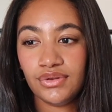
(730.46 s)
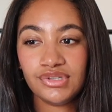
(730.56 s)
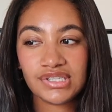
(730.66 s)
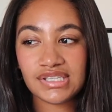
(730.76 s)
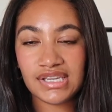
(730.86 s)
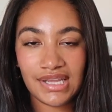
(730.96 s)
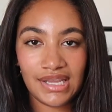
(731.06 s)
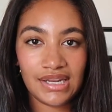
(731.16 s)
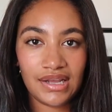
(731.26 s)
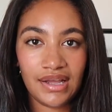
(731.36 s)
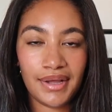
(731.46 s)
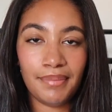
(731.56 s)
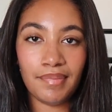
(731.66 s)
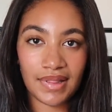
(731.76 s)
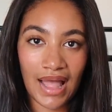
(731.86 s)
you just need
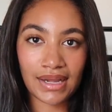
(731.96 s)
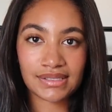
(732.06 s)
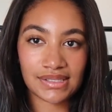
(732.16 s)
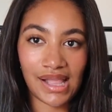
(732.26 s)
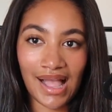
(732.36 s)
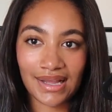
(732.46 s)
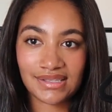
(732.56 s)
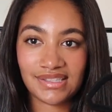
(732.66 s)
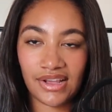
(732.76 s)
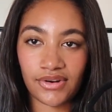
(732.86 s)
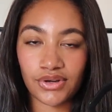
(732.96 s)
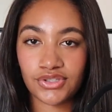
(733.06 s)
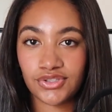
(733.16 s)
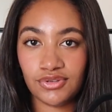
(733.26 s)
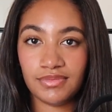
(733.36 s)
black slacks that are
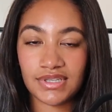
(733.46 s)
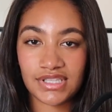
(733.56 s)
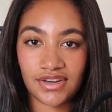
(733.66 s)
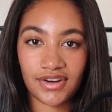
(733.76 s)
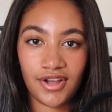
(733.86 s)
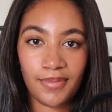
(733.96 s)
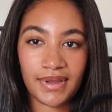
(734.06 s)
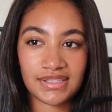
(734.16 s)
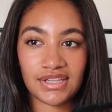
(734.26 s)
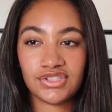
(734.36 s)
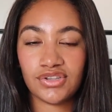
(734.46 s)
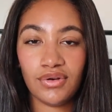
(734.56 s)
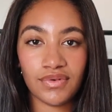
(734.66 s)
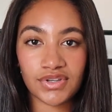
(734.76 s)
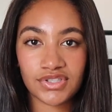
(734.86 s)
suit material because it's
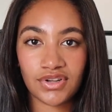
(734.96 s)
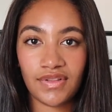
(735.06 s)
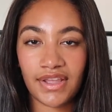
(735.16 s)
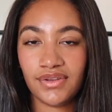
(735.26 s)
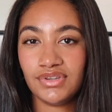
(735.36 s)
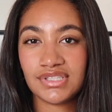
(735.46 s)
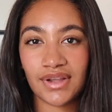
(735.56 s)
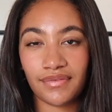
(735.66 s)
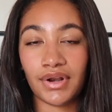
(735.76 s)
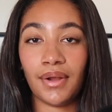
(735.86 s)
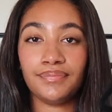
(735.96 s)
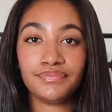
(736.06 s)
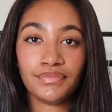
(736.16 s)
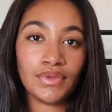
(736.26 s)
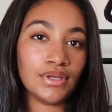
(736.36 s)
so versatile. Like you just never know
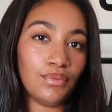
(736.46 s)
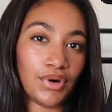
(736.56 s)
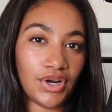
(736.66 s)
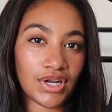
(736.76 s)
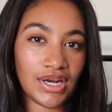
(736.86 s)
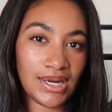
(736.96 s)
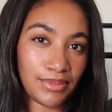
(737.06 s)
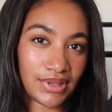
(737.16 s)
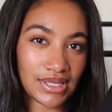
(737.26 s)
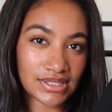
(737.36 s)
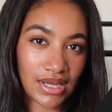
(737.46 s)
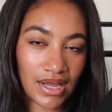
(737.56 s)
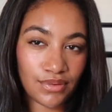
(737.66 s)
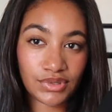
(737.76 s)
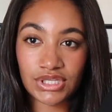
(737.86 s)
when you're gonna need to put these
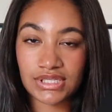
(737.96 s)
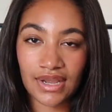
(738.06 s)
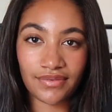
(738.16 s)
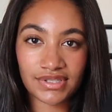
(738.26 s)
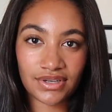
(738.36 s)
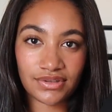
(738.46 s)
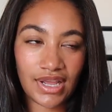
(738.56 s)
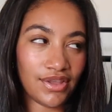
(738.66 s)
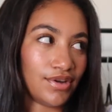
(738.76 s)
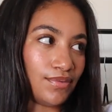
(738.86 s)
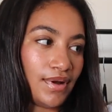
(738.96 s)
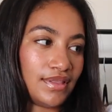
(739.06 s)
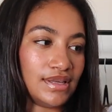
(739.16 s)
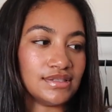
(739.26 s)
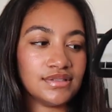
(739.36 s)
on, which is every single day you can wear
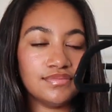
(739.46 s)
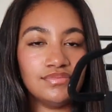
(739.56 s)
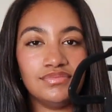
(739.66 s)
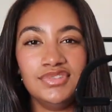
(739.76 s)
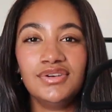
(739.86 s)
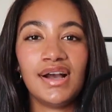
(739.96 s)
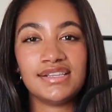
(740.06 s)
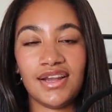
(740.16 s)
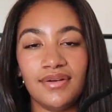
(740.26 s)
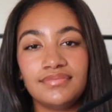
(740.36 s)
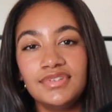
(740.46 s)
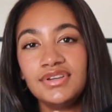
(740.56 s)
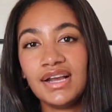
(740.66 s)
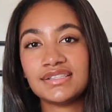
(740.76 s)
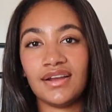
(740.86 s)
these. You guys know,
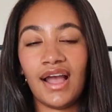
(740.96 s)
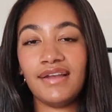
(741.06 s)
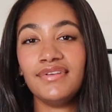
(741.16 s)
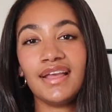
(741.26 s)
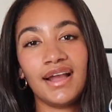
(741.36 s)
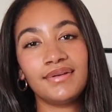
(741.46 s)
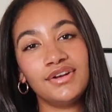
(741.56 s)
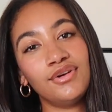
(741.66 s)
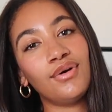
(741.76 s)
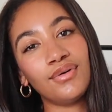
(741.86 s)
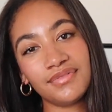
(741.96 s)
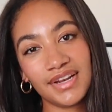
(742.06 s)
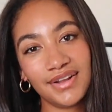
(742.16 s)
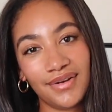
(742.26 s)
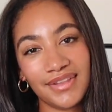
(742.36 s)
you guys know. I feel like I'm gonna do a whole
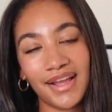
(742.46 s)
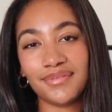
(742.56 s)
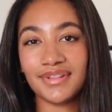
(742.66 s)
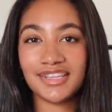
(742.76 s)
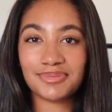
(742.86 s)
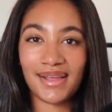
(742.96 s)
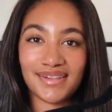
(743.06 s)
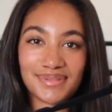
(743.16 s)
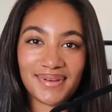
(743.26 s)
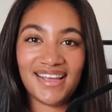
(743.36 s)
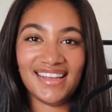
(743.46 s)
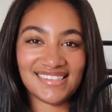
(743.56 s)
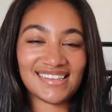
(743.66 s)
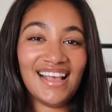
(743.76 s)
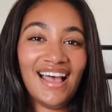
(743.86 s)
video on the Effortless pants
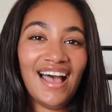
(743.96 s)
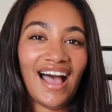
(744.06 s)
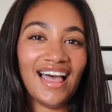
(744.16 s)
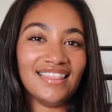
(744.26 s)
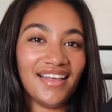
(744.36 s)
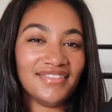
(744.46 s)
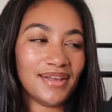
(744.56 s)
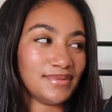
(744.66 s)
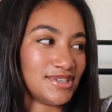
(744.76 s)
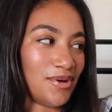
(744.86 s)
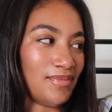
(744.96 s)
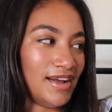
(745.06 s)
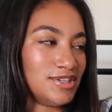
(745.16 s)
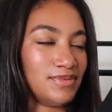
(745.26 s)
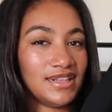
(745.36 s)
because I love them so
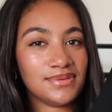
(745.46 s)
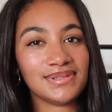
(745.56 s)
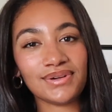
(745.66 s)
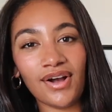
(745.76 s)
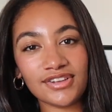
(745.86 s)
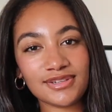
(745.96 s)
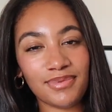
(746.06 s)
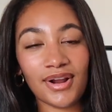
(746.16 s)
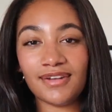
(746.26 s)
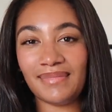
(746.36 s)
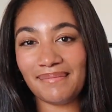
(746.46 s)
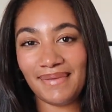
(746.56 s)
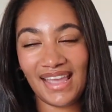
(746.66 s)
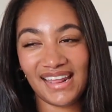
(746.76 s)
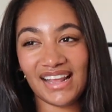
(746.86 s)
much, but these ones are also part of my
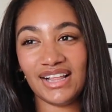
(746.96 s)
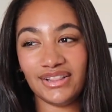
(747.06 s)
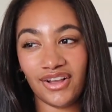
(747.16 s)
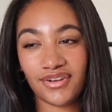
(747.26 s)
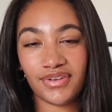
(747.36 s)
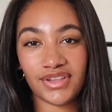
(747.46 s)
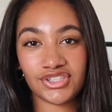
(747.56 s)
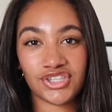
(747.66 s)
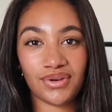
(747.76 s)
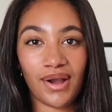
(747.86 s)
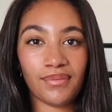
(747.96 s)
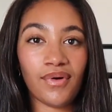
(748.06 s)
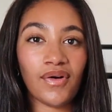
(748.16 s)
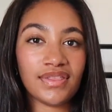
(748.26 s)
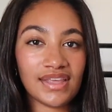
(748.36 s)
main look for the shoot. I
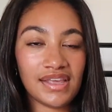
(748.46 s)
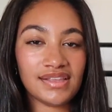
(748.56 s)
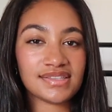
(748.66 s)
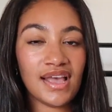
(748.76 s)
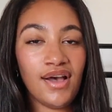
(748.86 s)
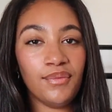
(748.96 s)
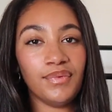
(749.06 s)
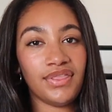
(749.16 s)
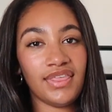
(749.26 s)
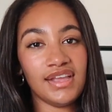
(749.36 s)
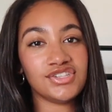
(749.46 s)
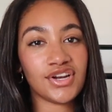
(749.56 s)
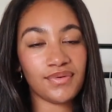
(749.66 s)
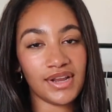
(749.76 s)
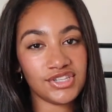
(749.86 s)
wore these with the
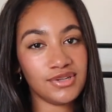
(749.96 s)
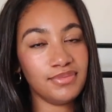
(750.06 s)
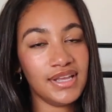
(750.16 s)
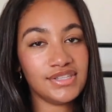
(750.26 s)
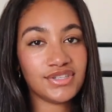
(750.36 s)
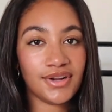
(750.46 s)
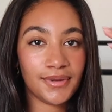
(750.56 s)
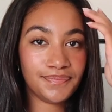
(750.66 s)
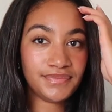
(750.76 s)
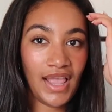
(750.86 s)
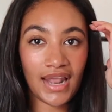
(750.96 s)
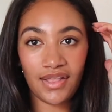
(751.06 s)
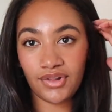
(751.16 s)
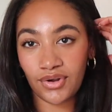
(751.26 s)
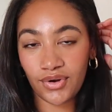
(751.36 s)
Generation blazer and a
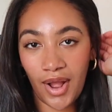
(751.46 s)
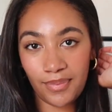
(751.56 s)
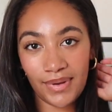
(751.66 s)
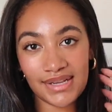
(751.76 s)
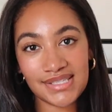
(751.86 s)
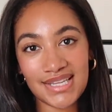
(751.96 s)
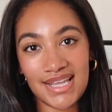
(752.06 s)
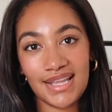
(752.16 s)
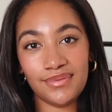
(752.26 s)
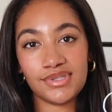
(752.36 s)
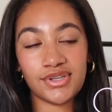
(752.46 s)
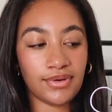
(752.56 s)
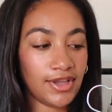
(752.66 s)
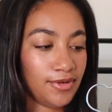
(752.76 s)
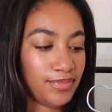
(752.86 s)
little crop white tee. It was so
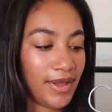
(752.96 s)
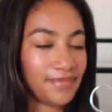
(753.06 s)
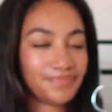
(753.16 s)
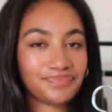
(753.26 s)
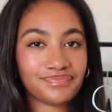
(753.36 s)
cute, but